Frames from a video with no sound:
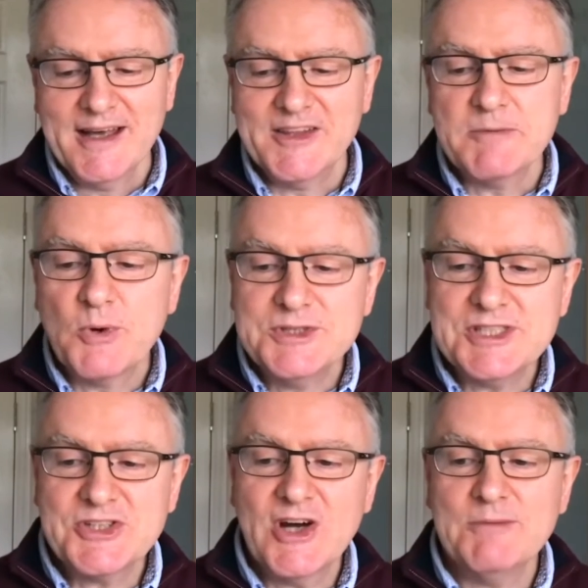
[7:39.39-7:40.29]
At the
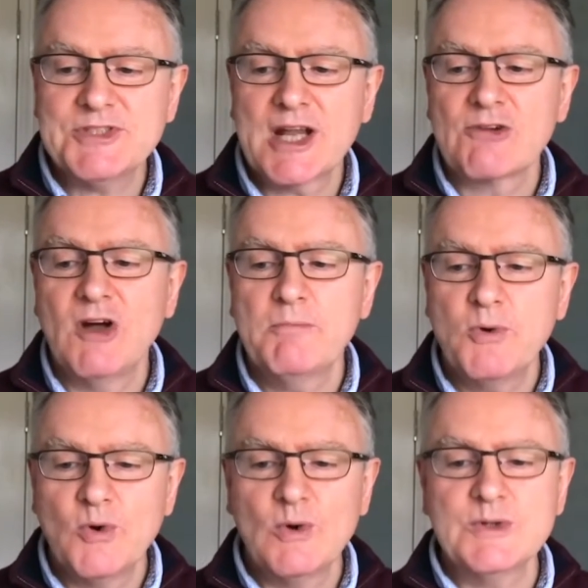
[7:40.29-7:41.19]
appointed time, Zechariah
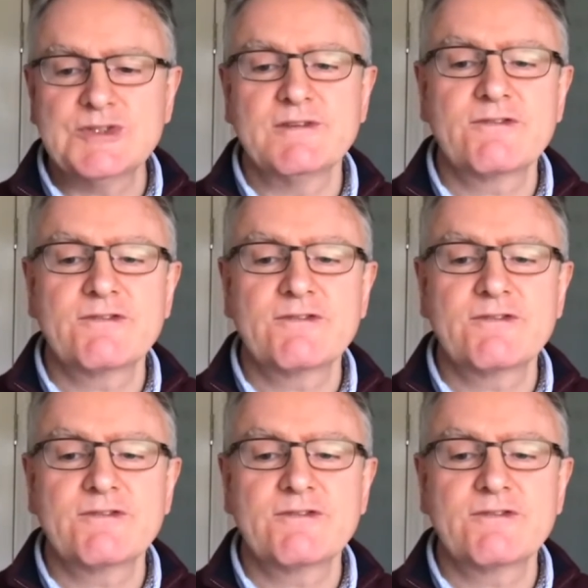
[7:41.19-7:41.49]
pours the